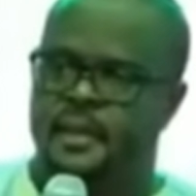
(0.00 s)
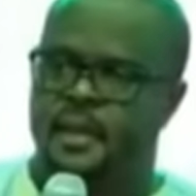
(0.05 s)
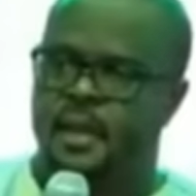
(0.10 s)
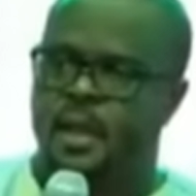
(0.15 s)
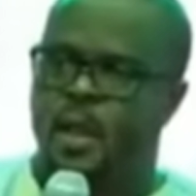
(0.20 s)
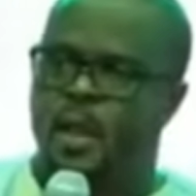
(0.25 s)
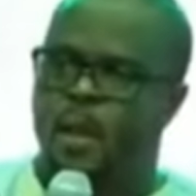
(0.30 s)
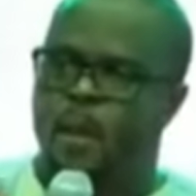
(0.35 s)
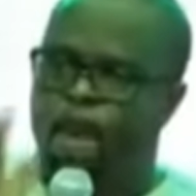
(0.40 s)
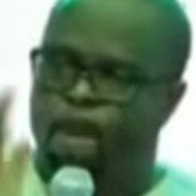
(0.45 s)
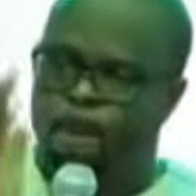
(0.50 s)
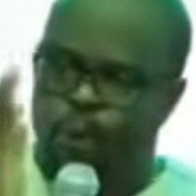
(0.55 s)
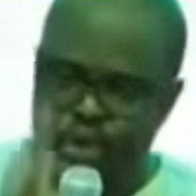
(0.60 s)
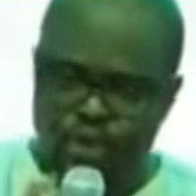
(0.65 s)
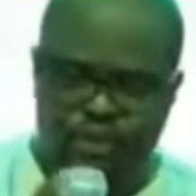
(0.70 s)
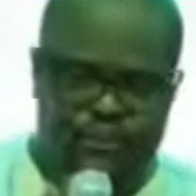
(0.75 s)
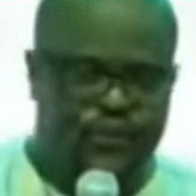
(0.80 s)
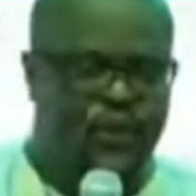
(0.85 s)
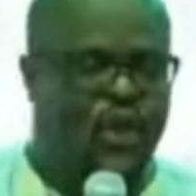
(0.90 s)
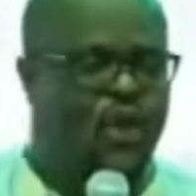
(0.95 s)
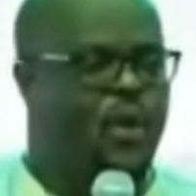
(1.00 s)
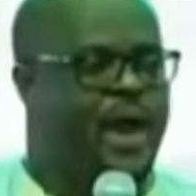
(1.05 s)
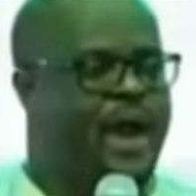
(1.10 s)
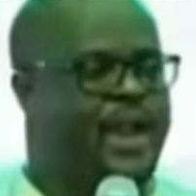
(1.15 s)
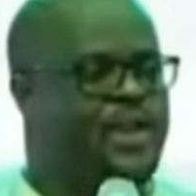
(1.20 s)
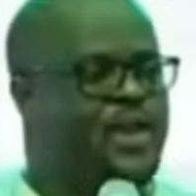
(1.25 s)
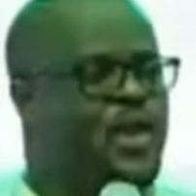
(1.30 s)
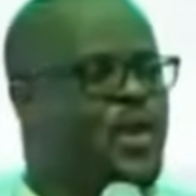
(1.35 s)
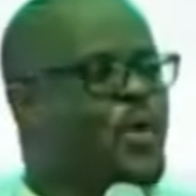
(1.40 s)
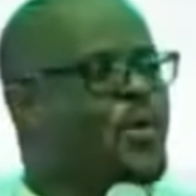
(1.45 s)
push forward
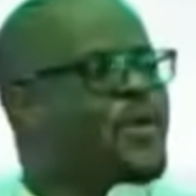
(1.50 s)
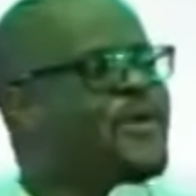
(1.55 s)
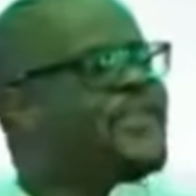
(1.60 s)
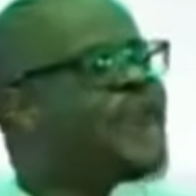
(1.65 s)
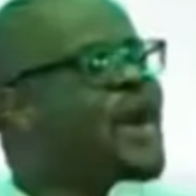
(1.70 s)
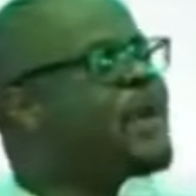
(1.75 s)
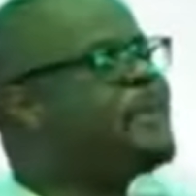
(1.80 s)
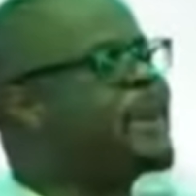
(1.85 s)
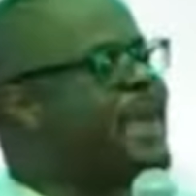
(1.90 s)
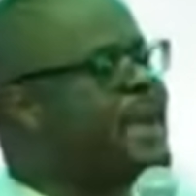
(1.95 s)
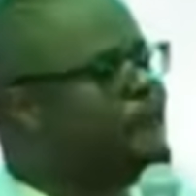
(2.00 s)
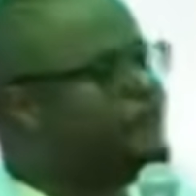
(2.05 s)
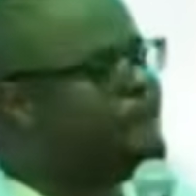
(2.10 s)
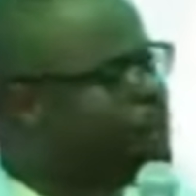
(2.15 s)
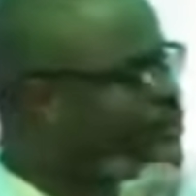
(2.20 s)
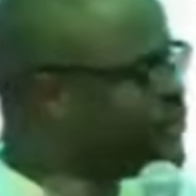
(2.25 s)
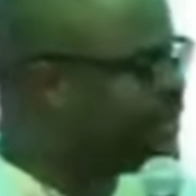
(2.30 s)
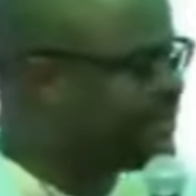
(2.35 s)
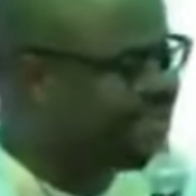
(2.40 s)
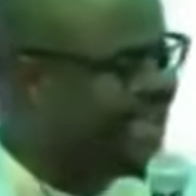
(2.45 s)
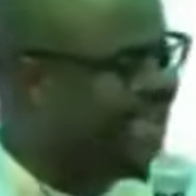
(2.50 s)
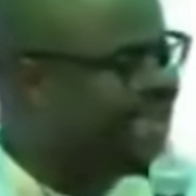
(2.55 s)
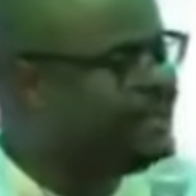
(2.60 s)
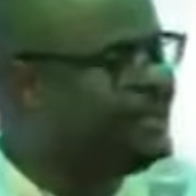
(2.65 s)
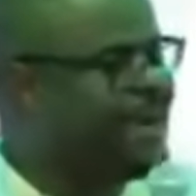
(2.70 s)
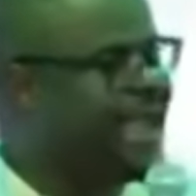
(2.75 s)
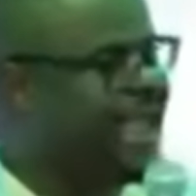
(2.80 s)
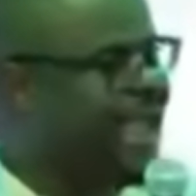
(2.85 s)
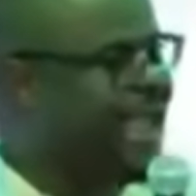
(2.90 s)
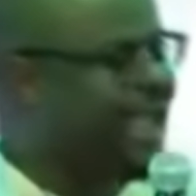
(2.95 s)
without being pushed aside by
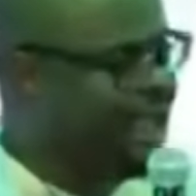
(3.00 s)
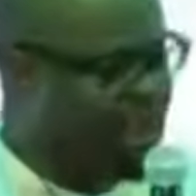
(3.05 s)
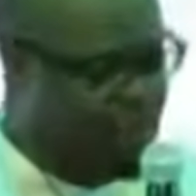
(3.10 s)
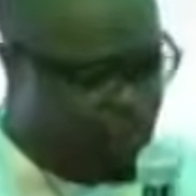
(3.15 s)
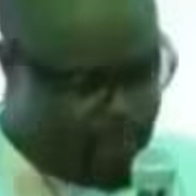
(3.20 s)
anyone.